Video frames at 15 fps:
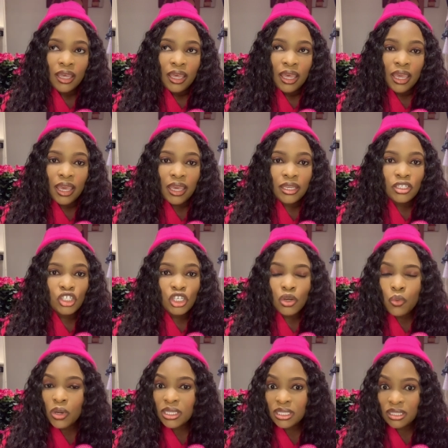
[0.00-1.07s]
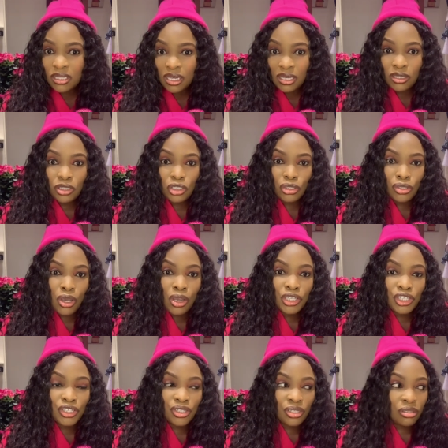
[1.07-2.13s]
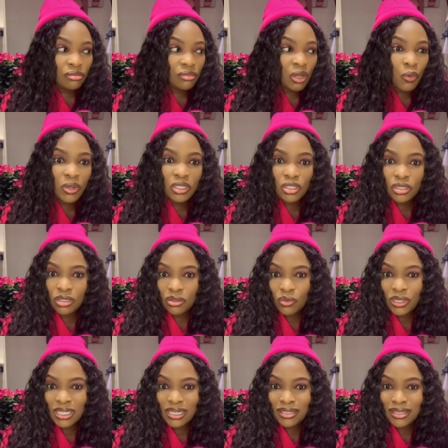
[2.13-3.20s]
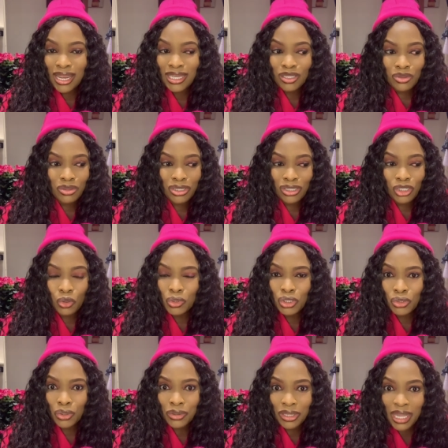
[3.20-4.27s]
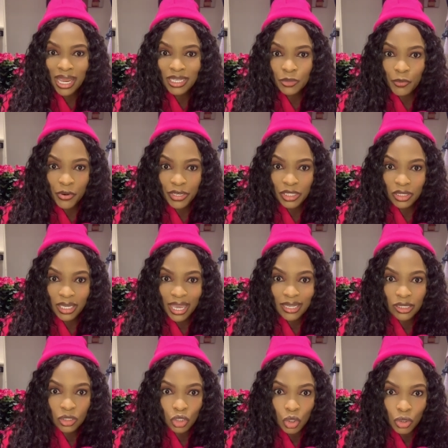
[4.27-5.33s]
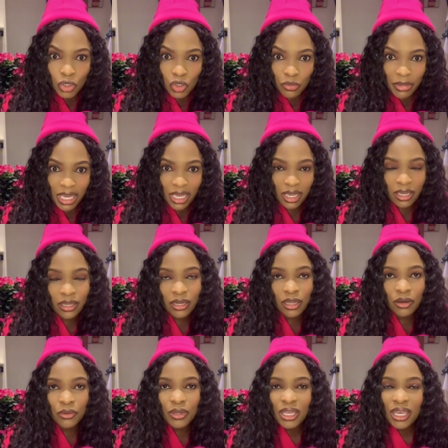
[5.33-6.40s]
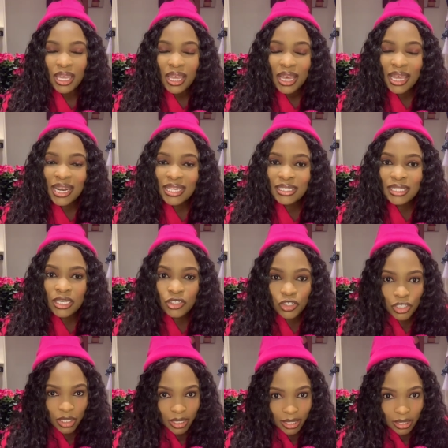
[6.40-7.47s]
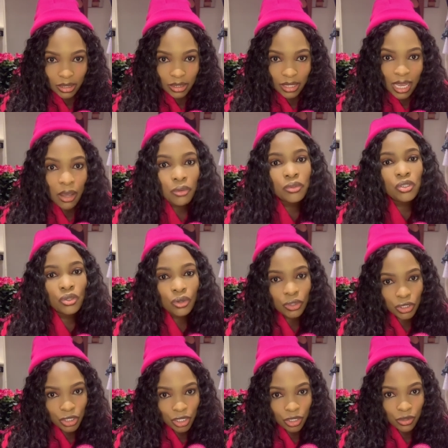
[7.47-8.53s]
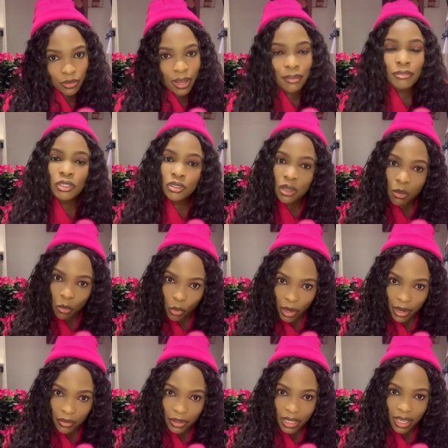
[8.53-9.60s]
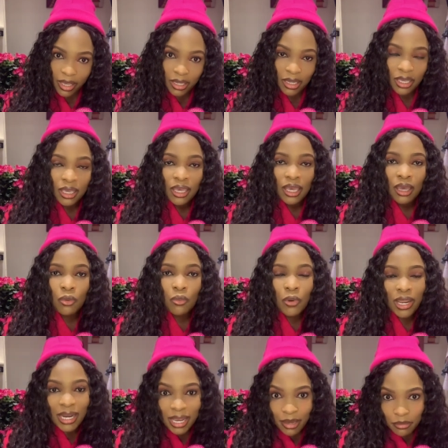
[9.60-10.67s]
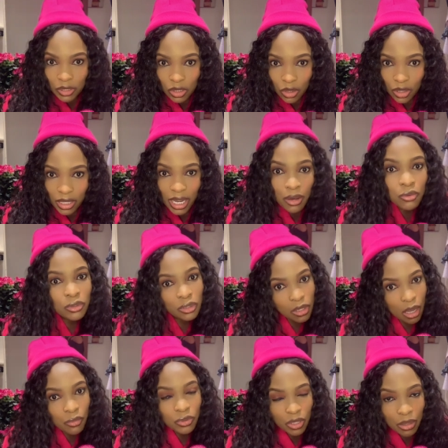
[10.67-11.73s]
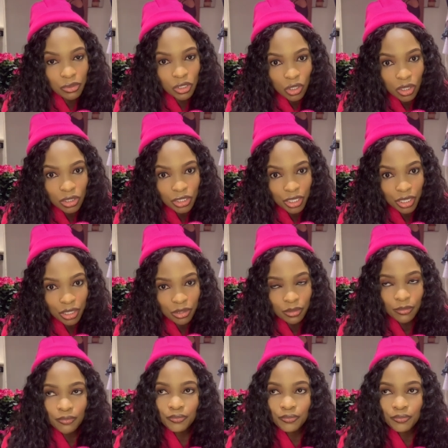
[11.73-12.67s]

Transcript: and she was in such it was it was a des- she was so desperate to get to talk to me you know and i said chill i'll talk to you i'm somewhere okay and when i'm done i'll i'll, I'll talk to you